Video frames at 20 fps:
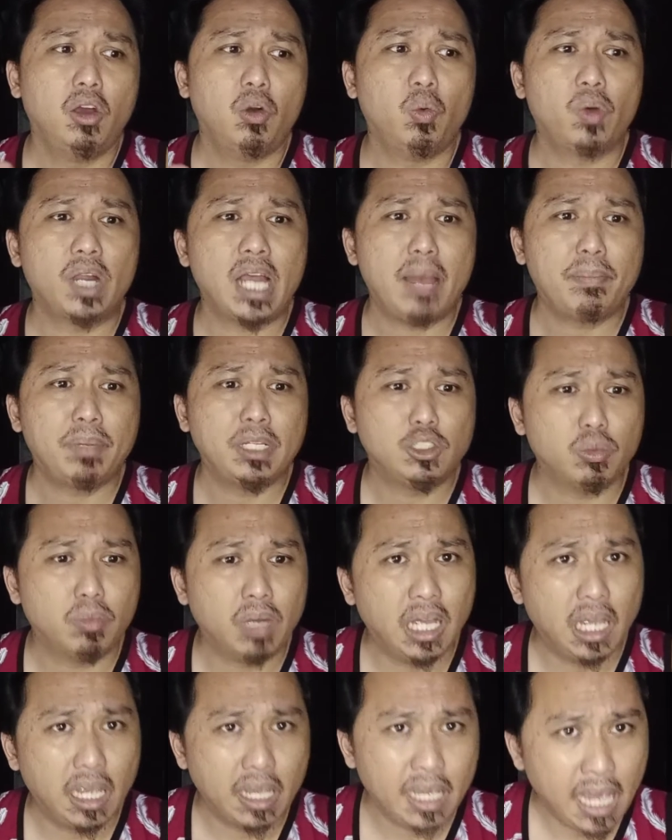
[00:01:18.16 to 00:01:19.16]
what happened to
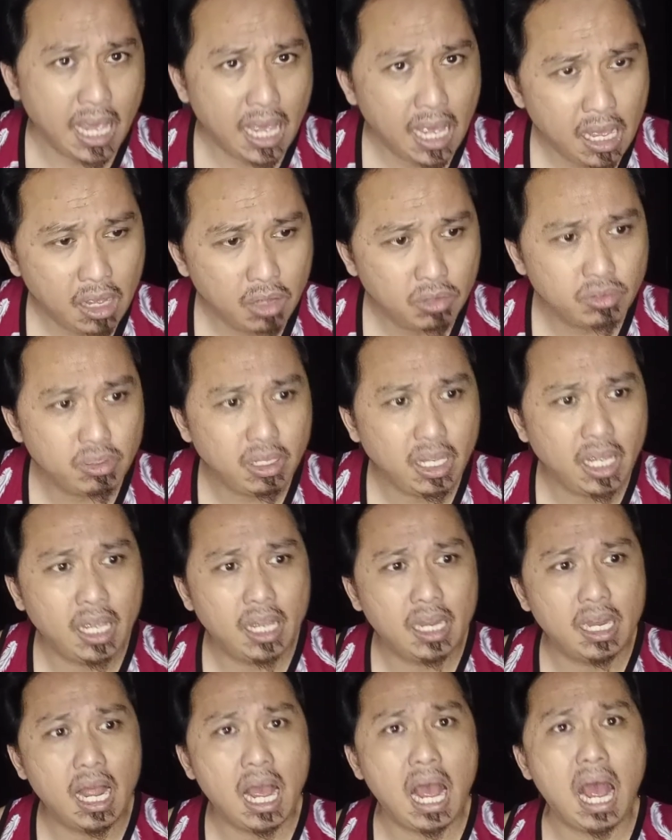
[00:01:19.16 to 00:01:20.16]
my account
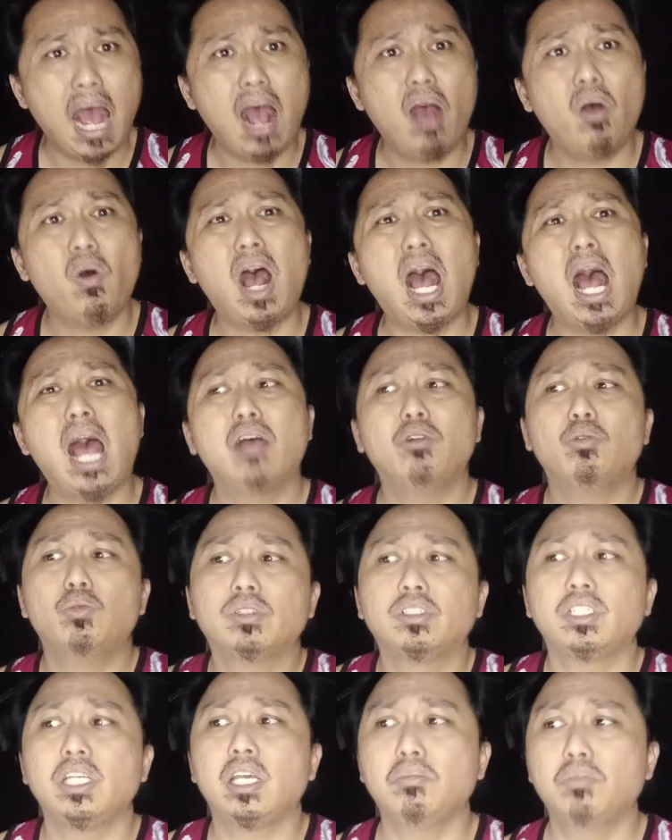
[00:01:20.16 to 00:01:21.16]
and how I
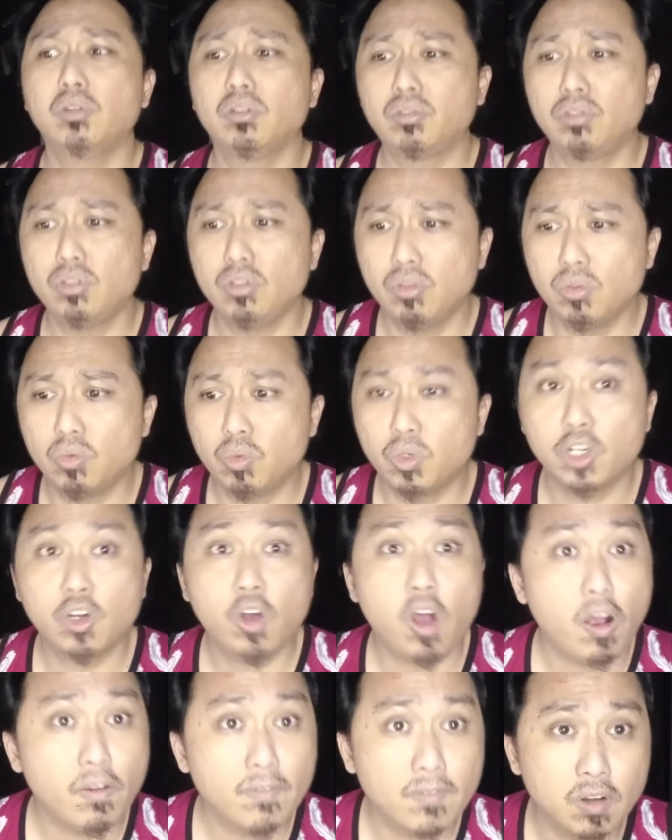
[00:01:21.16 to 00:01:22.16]
was able to
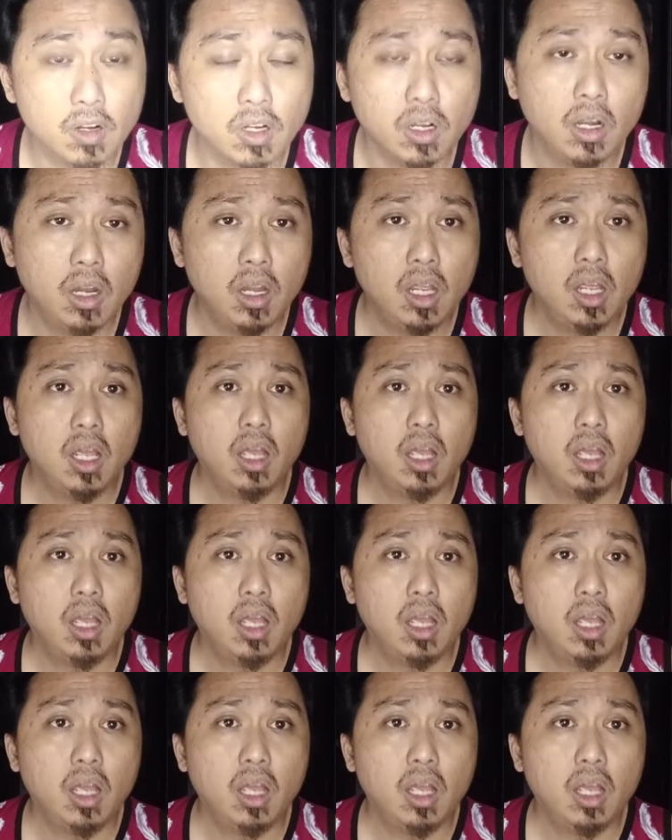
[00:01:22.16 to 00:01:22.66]
recover